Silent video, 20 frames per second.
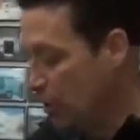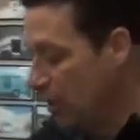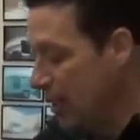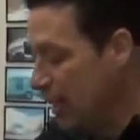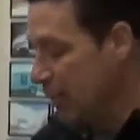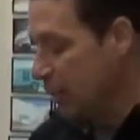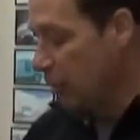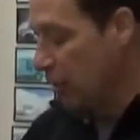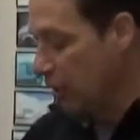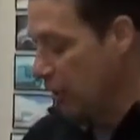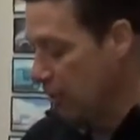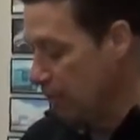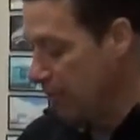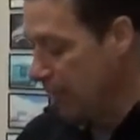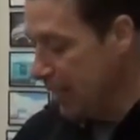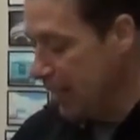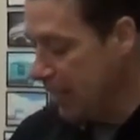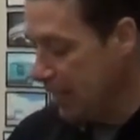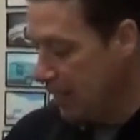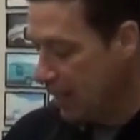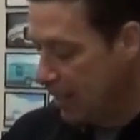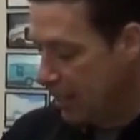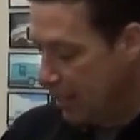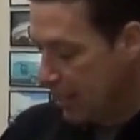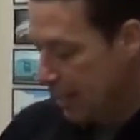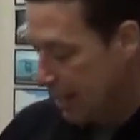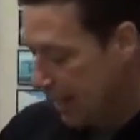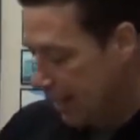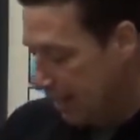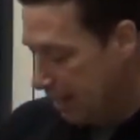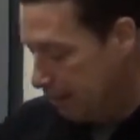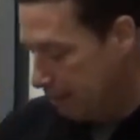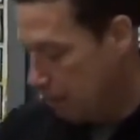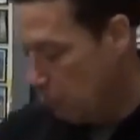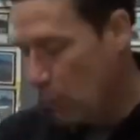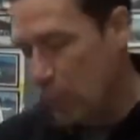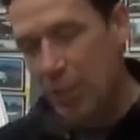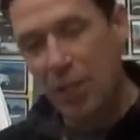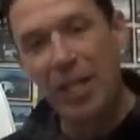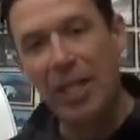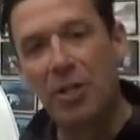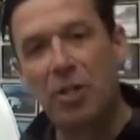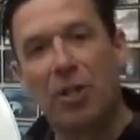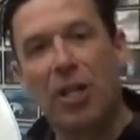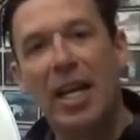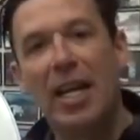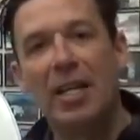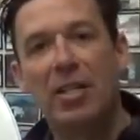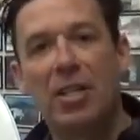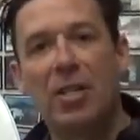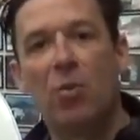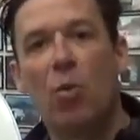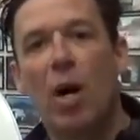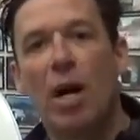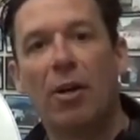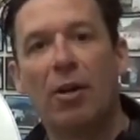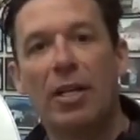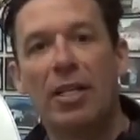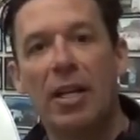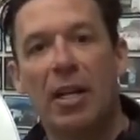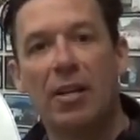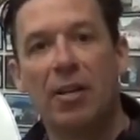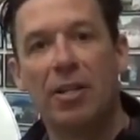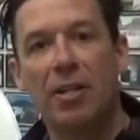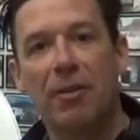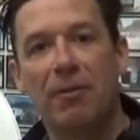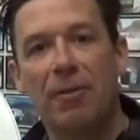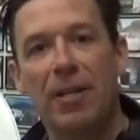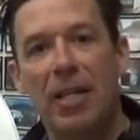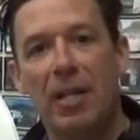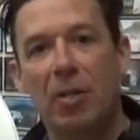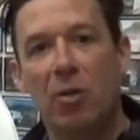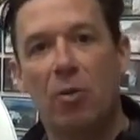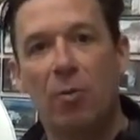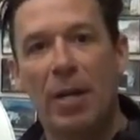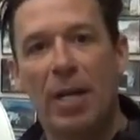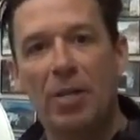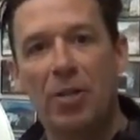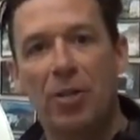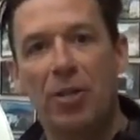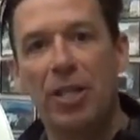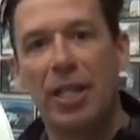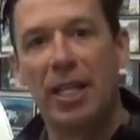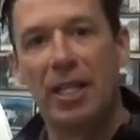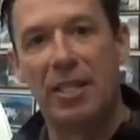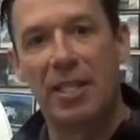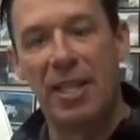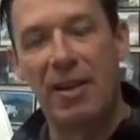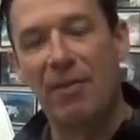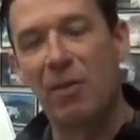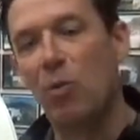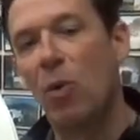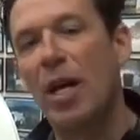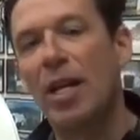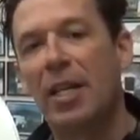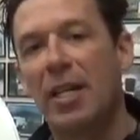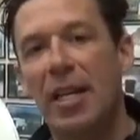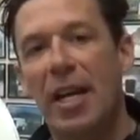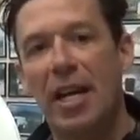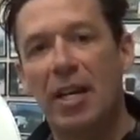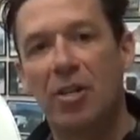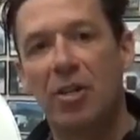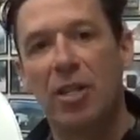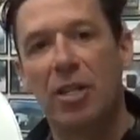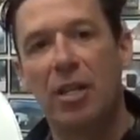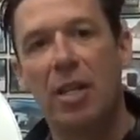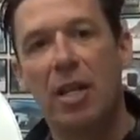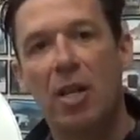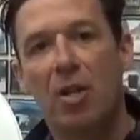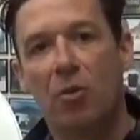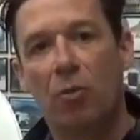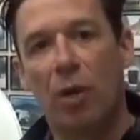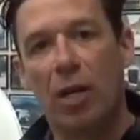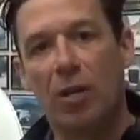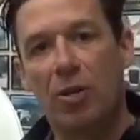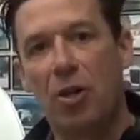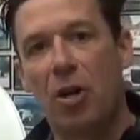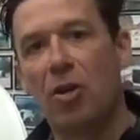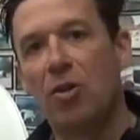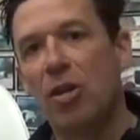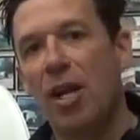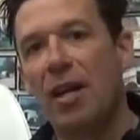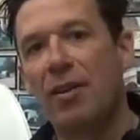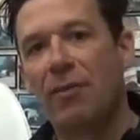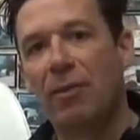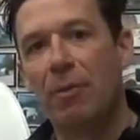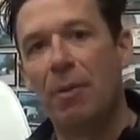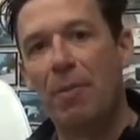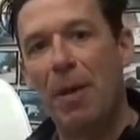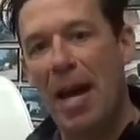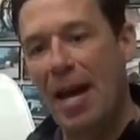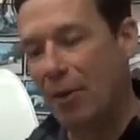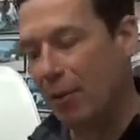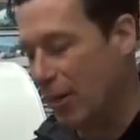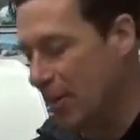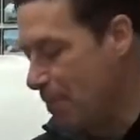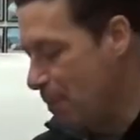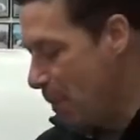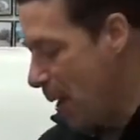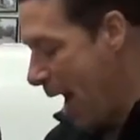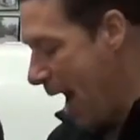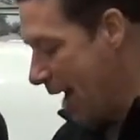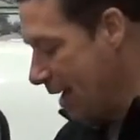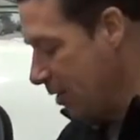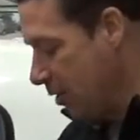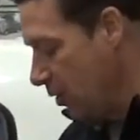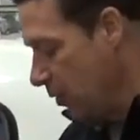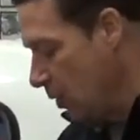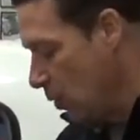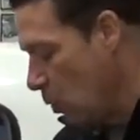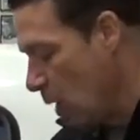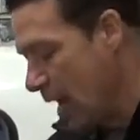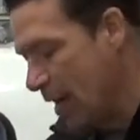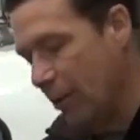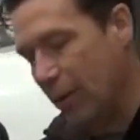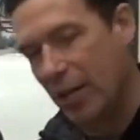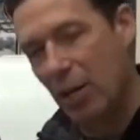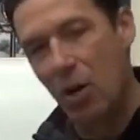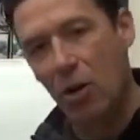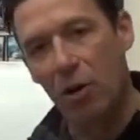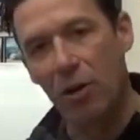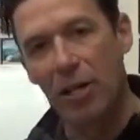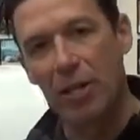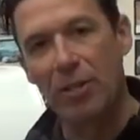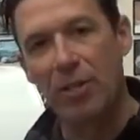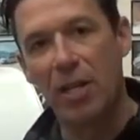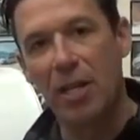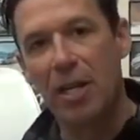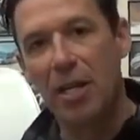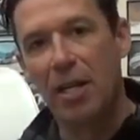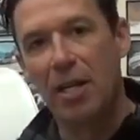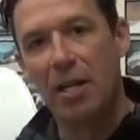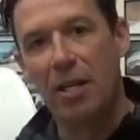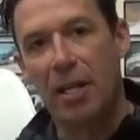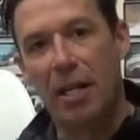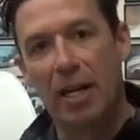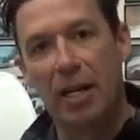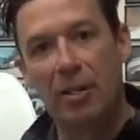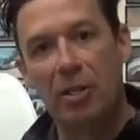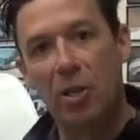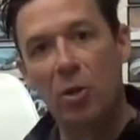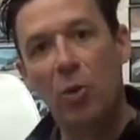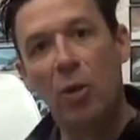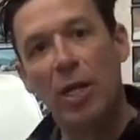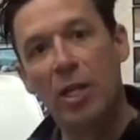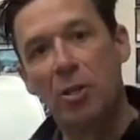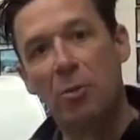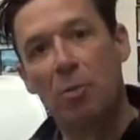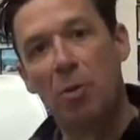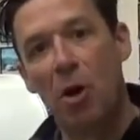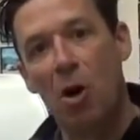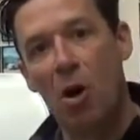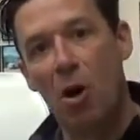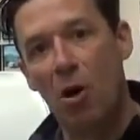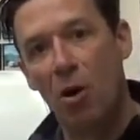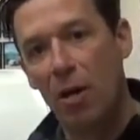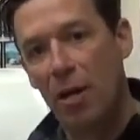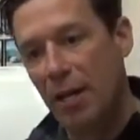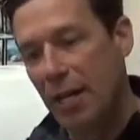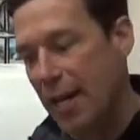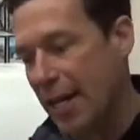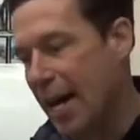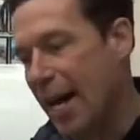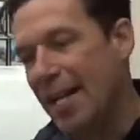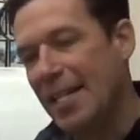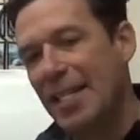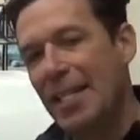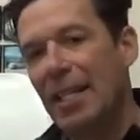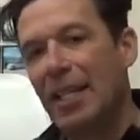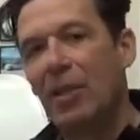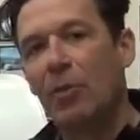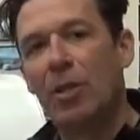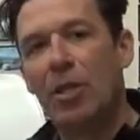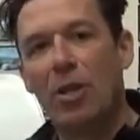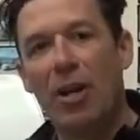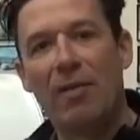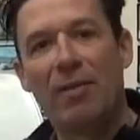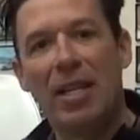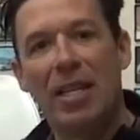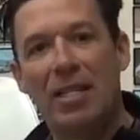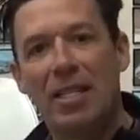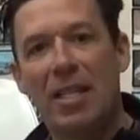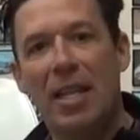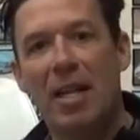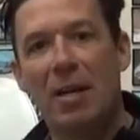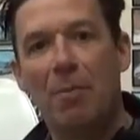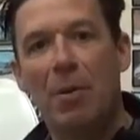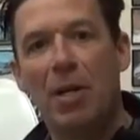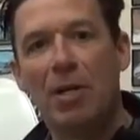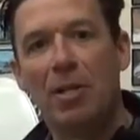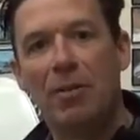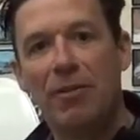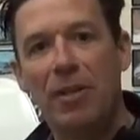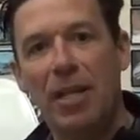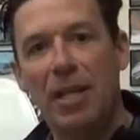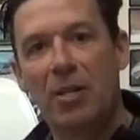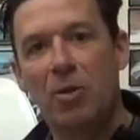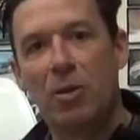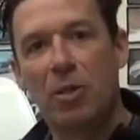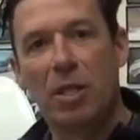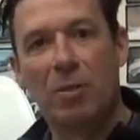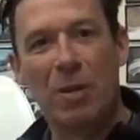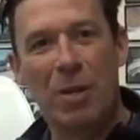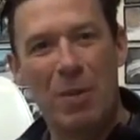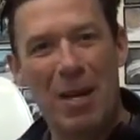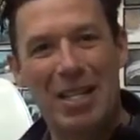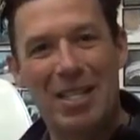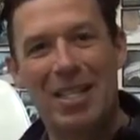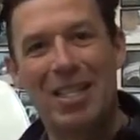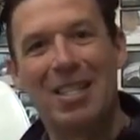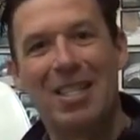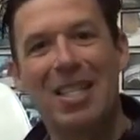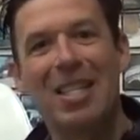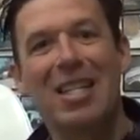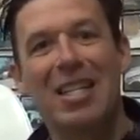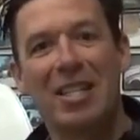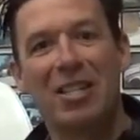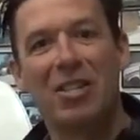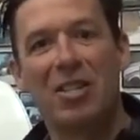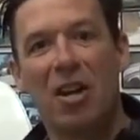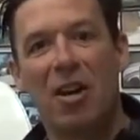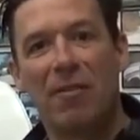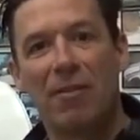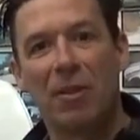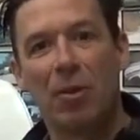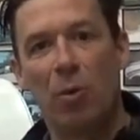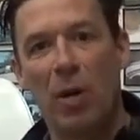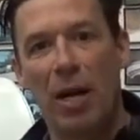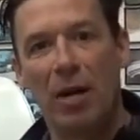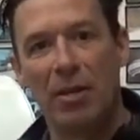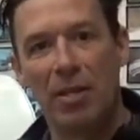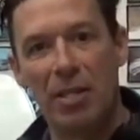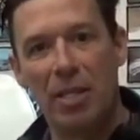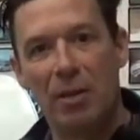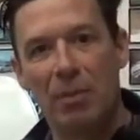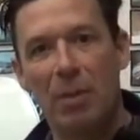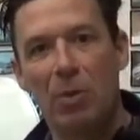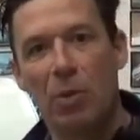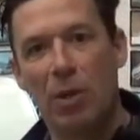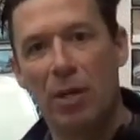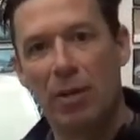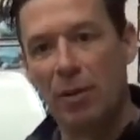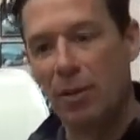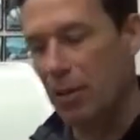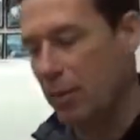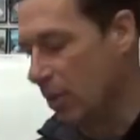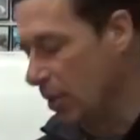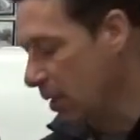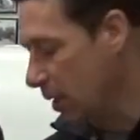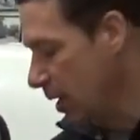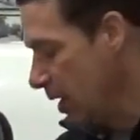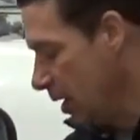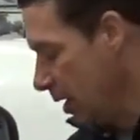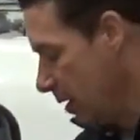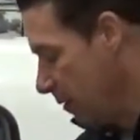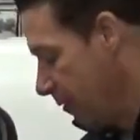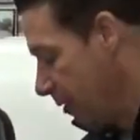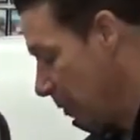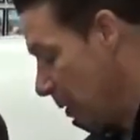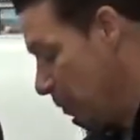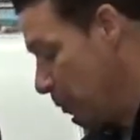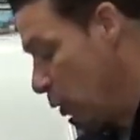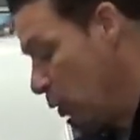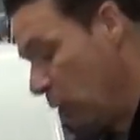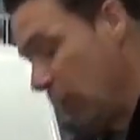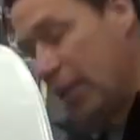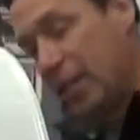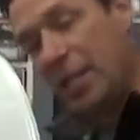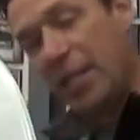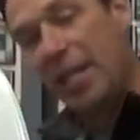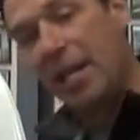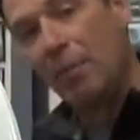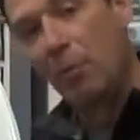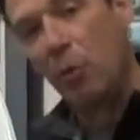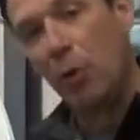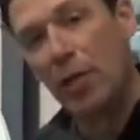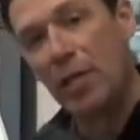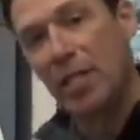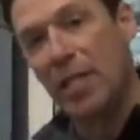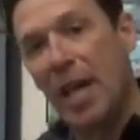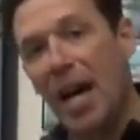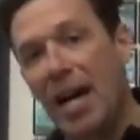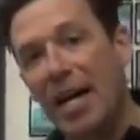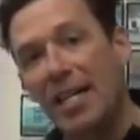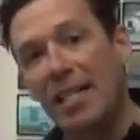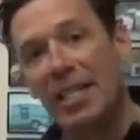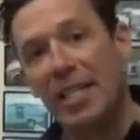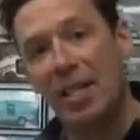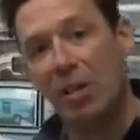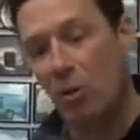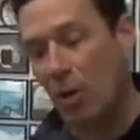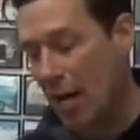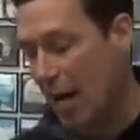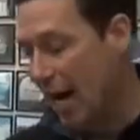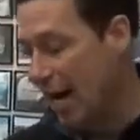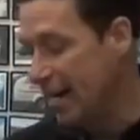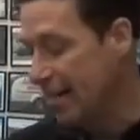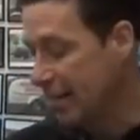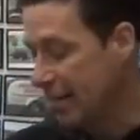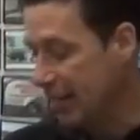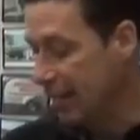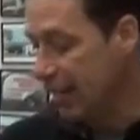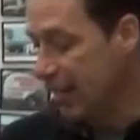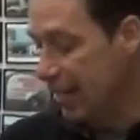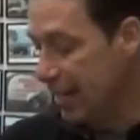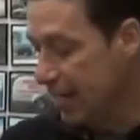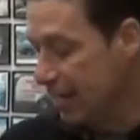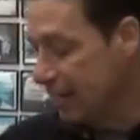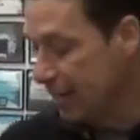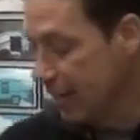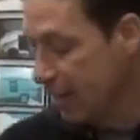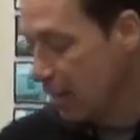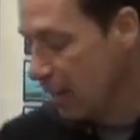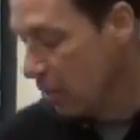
your needs are going to be. Um, when you get your hitch and wiring done on your vehicle, make sure you get a seven way connection, run a charge line from the battery back to the wiring harness, uh, two inch ball, and ideally when you're having that set up on your vehicle, it's going to be about sixteen inches off the ground is going to be where the, from a pulling standpoint, the ideal height is.